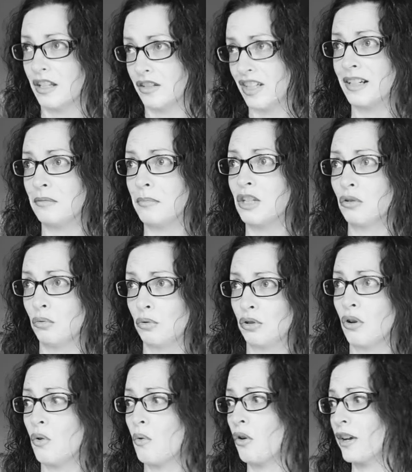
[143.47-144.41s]
telling me to do
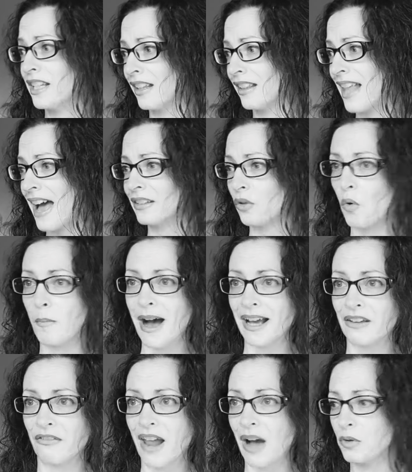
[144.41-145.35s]
so or eat that or
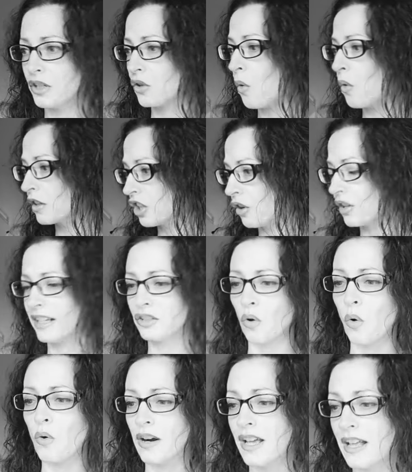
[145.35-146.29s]
buy flowers or chocolates
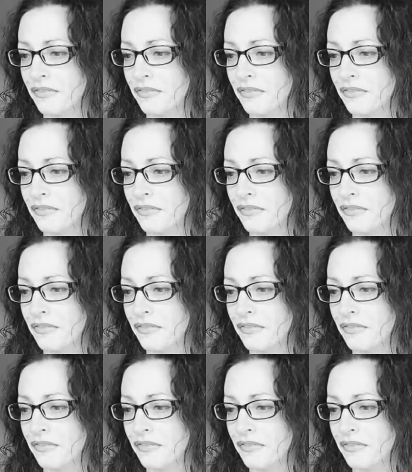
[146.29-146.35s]
or